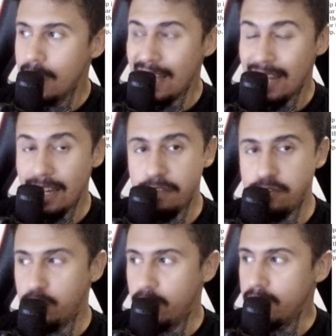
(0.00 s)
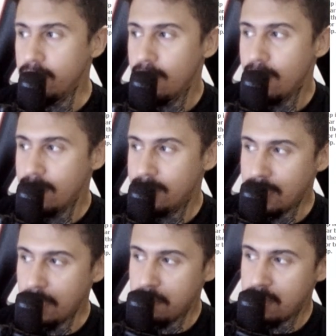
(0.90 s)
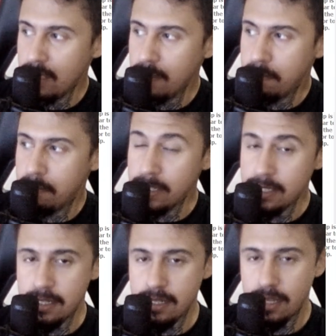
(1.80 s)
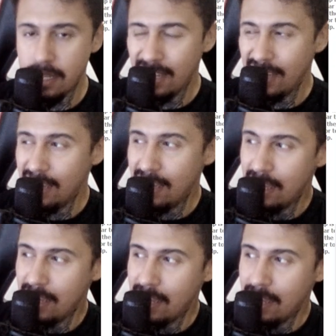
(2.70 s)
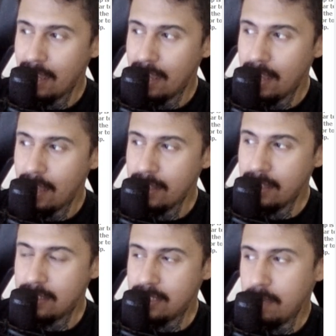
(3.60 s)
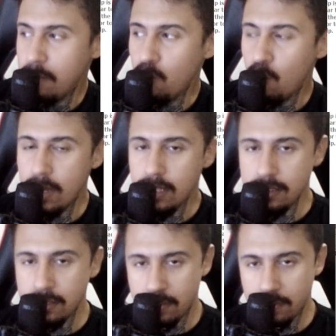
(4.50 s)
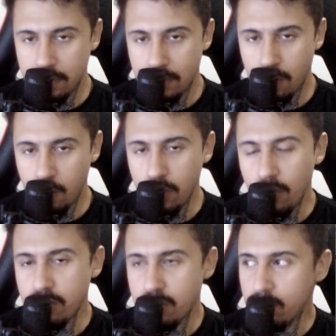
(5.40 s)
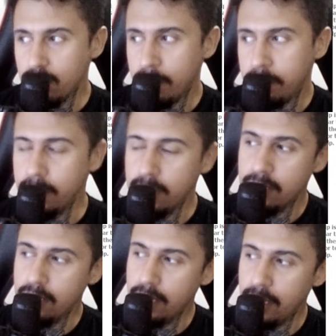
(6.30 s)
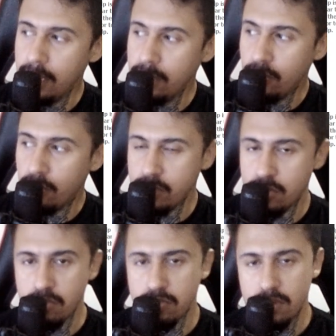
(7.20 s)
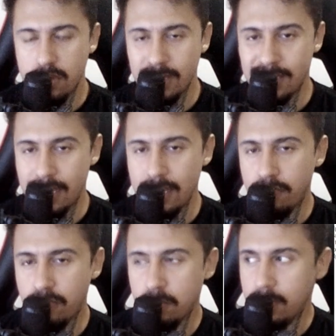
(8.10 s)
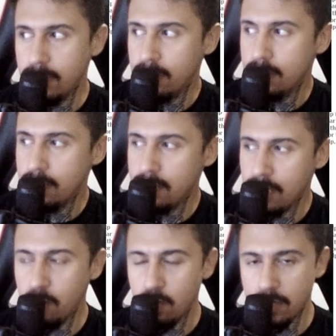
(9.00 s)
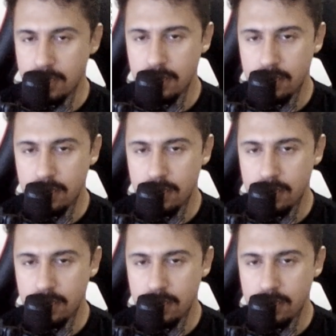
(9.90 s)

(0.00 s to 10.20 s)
Left join, same thing, but the table 1 will also appear in your results. The data from the table 1,